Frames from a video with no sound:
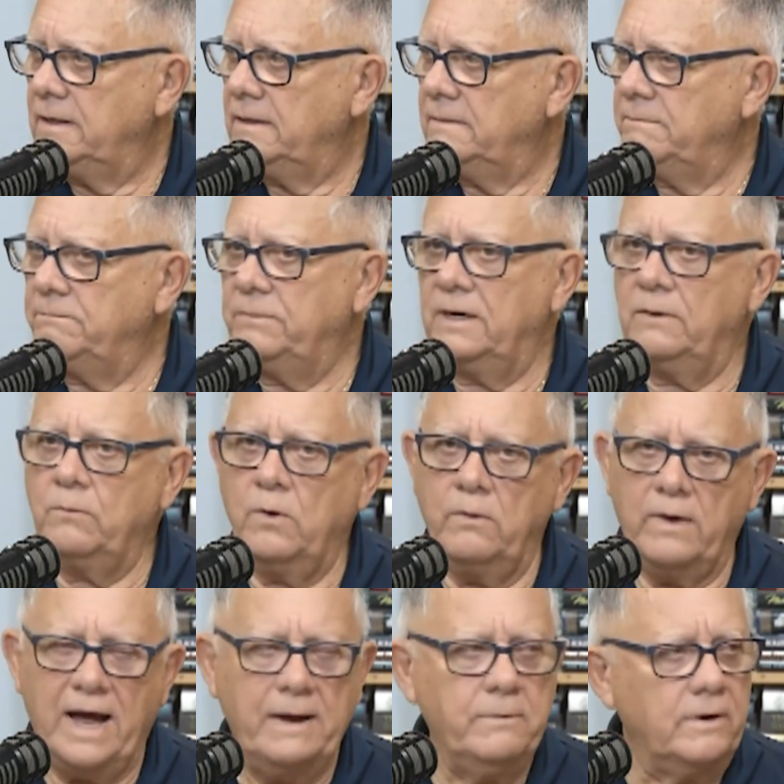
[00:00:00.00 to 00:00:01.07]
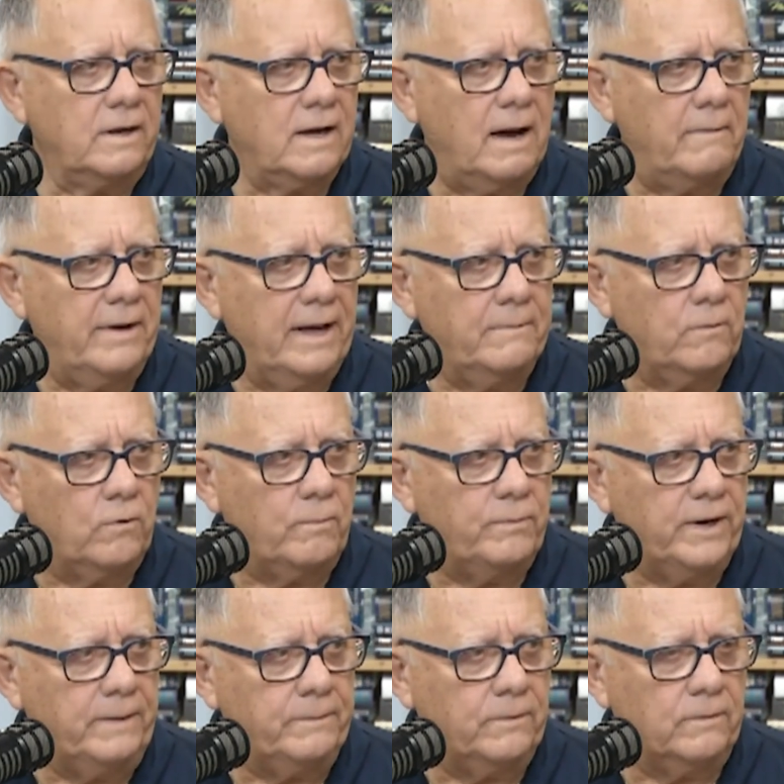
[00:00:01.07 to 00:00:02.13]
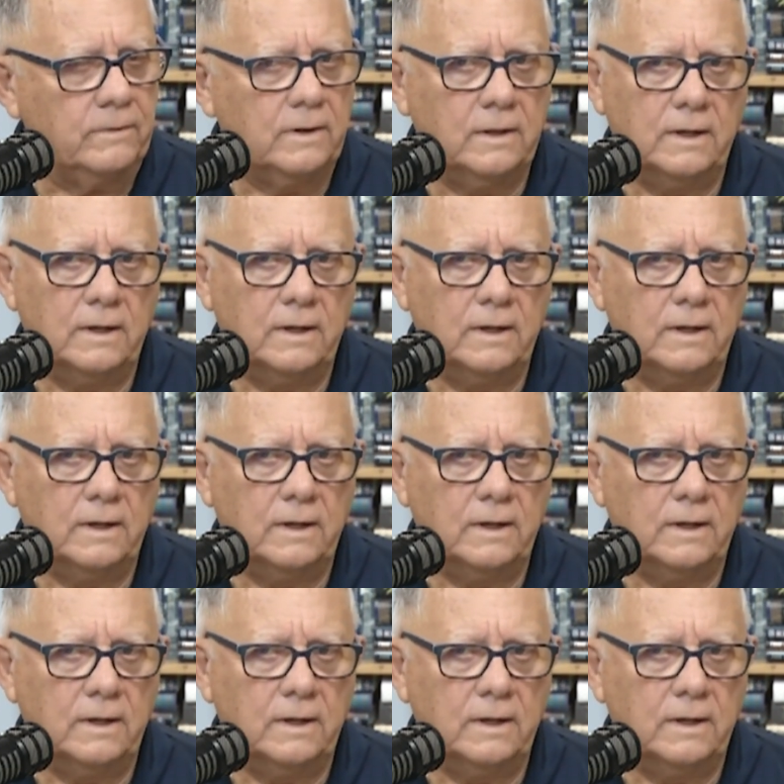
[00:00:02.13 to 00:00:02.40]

But we were able to accommodate more people.